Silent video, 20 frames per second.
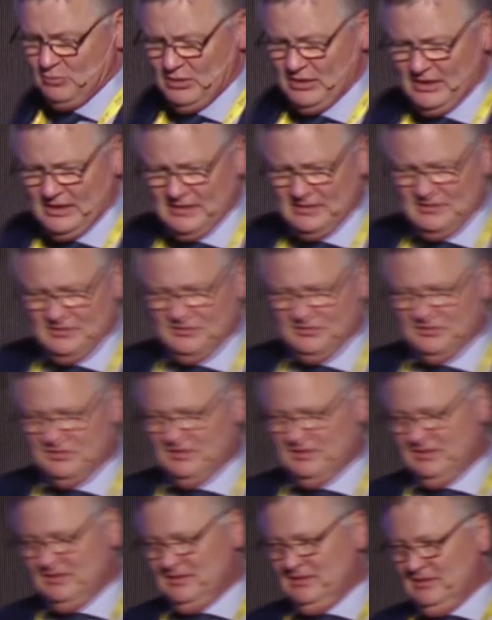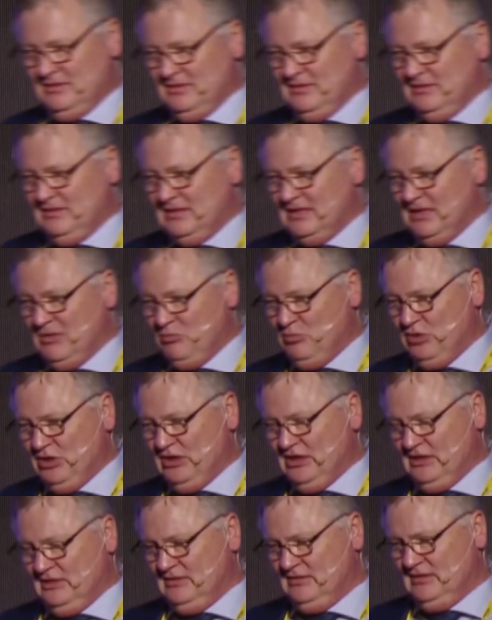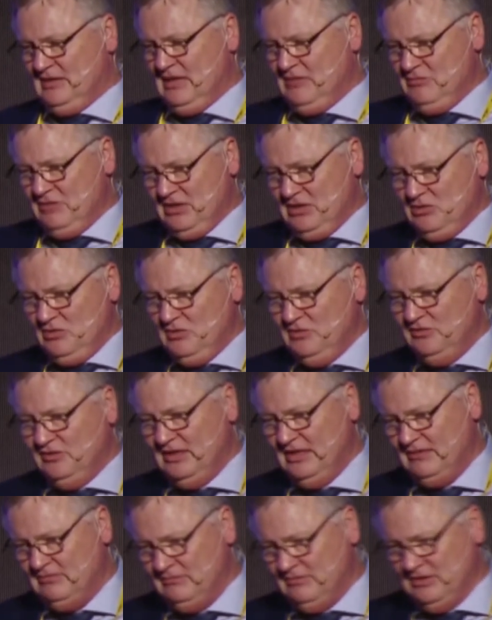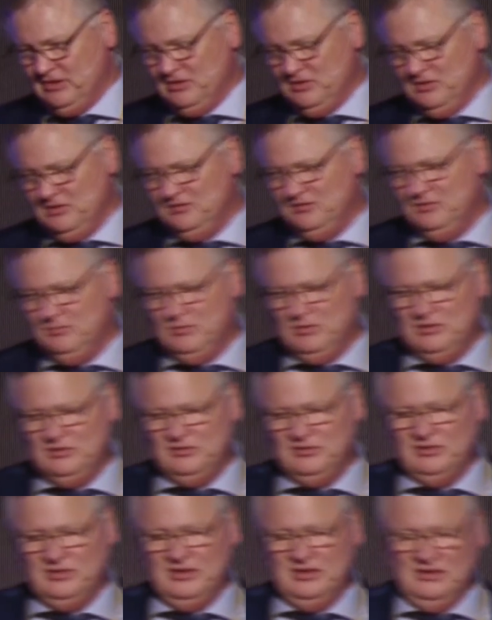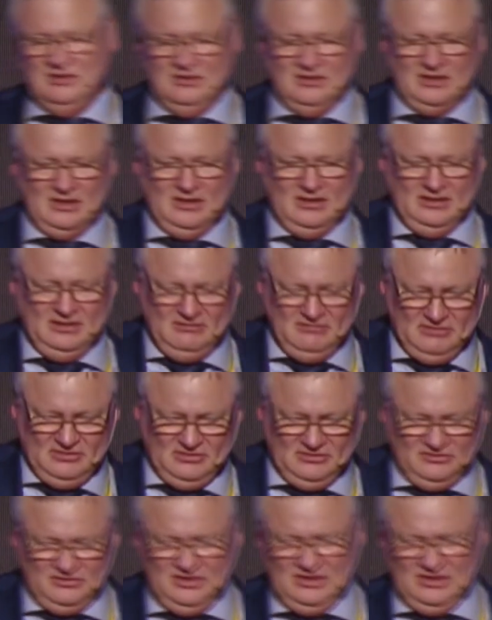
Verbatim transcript: suppliers. They can be in direct contact with the customers. They can even